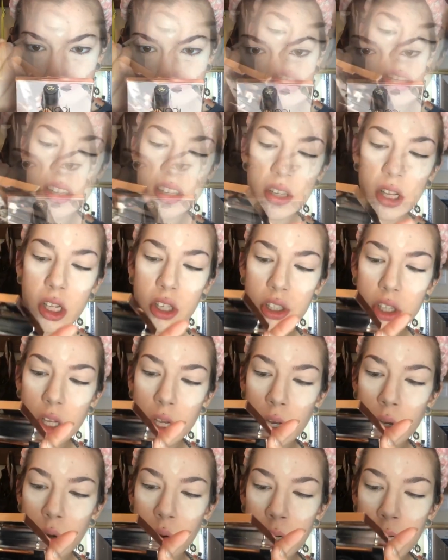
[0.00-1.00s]
This is
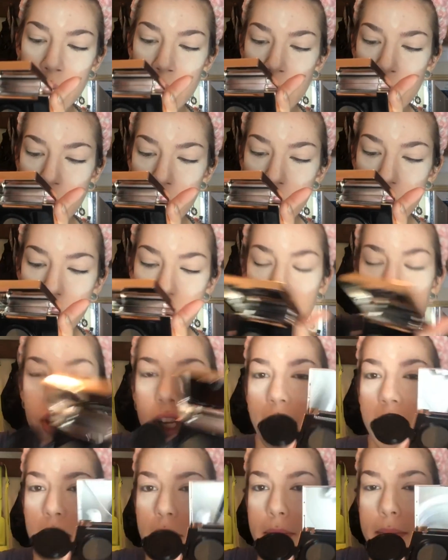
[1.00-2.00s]
also
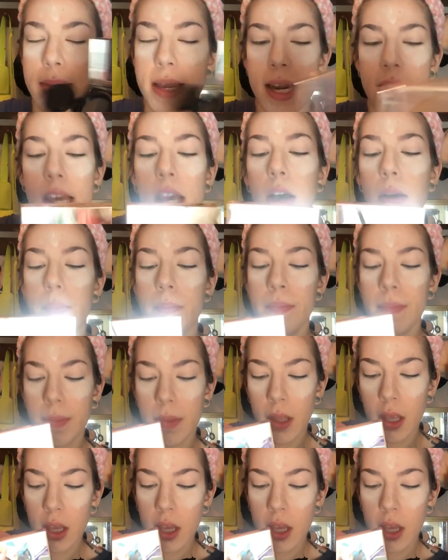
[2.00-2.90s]
shade medium.